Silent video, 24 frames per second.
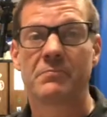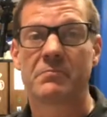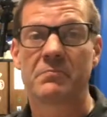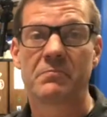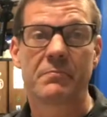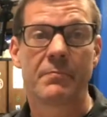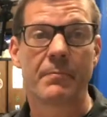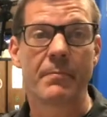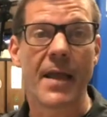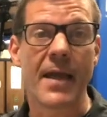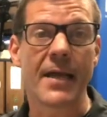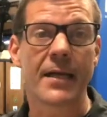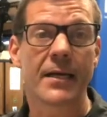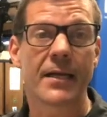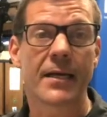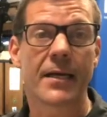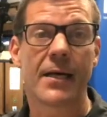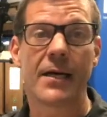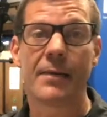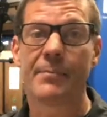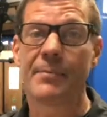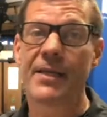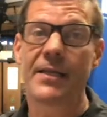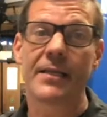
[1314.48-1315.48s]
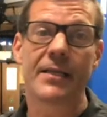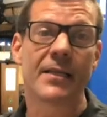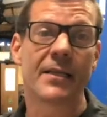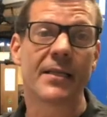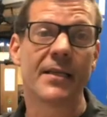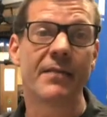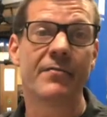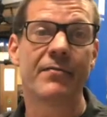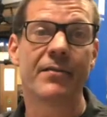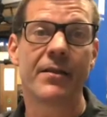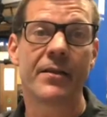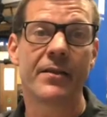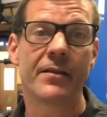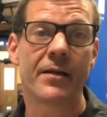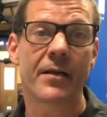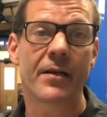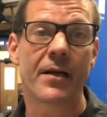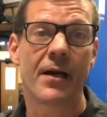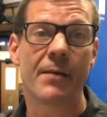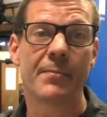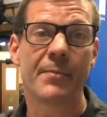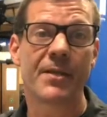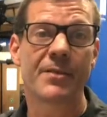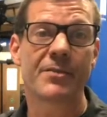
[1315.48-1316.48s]
make a comment, leave it in the
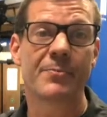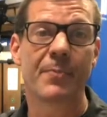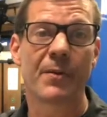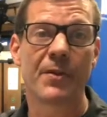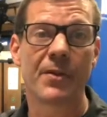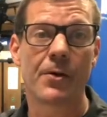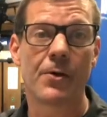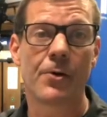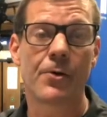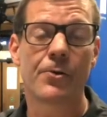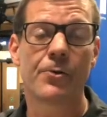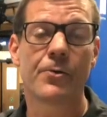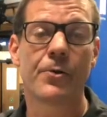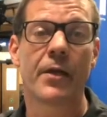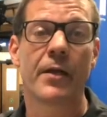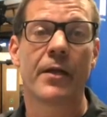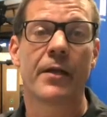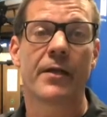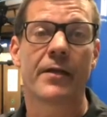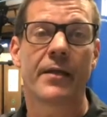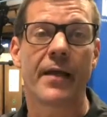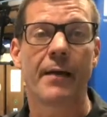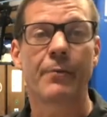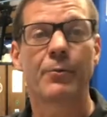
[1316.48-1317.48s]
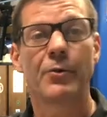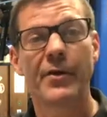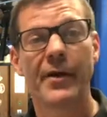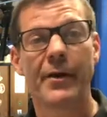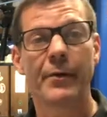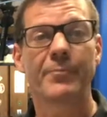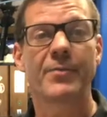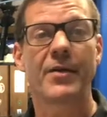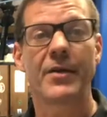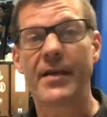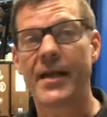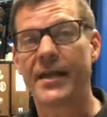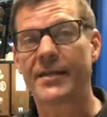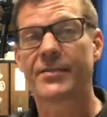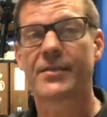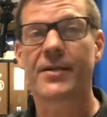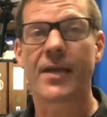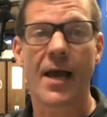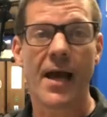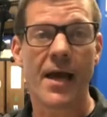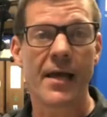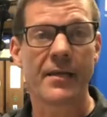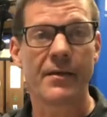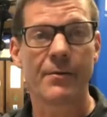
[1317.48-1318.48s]
comments below. That will help the next
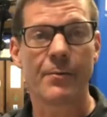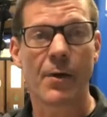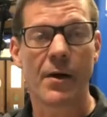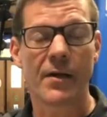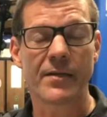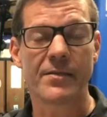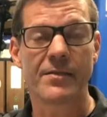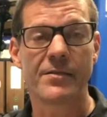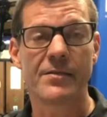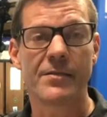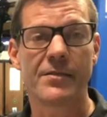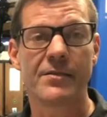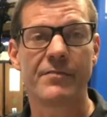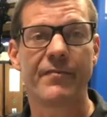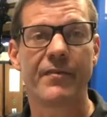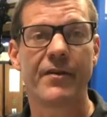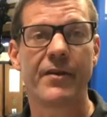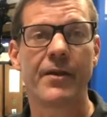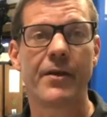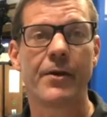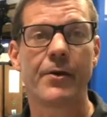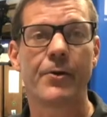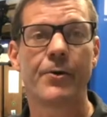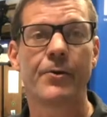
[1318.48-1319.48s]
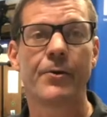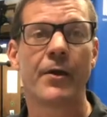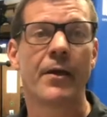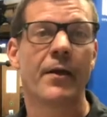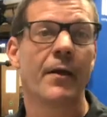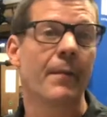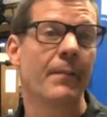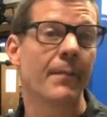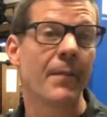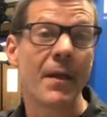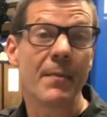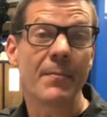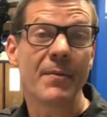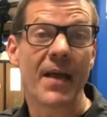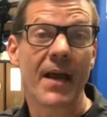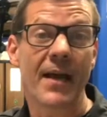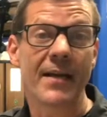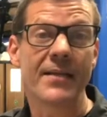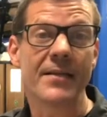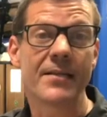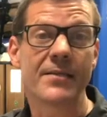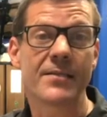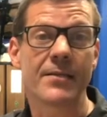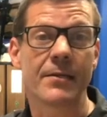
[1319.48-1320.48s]
guy that watches this video. Maybe I
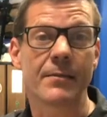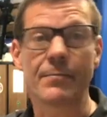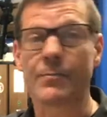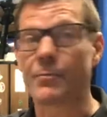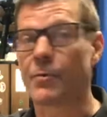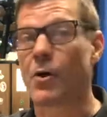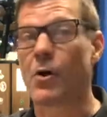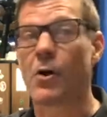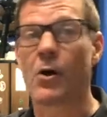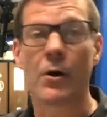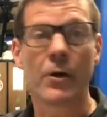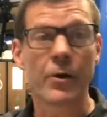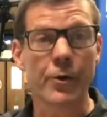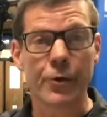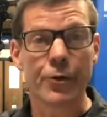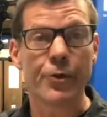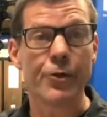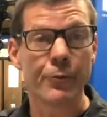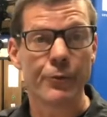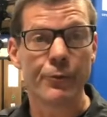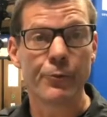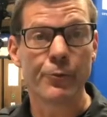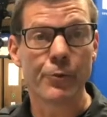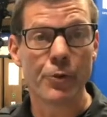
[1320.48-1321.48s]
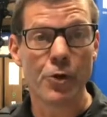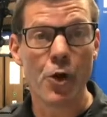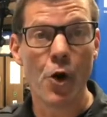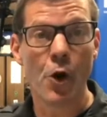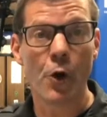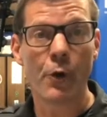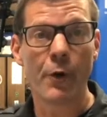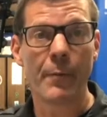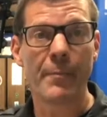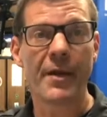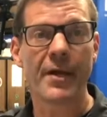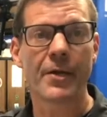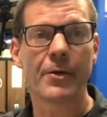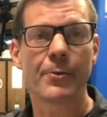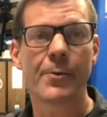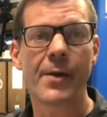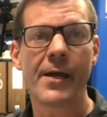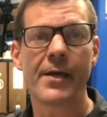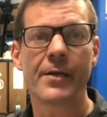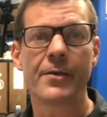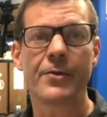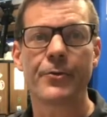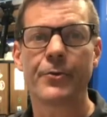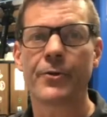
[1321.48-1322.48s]
did something wrong, or you know a better way
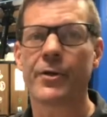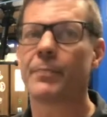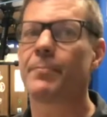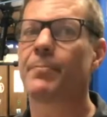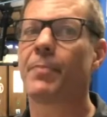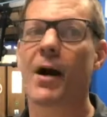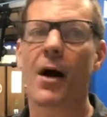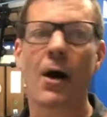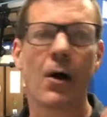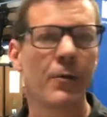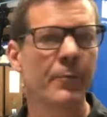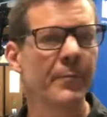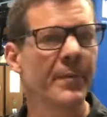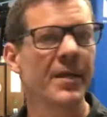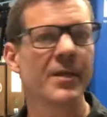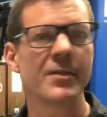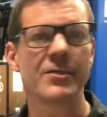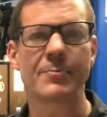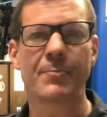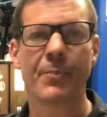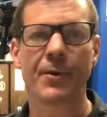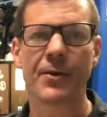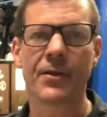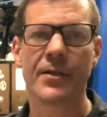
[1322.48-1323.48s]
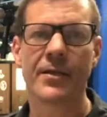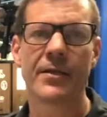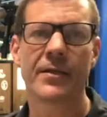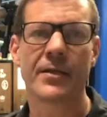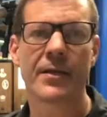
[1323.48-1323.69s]
to do it. By all means, put it in the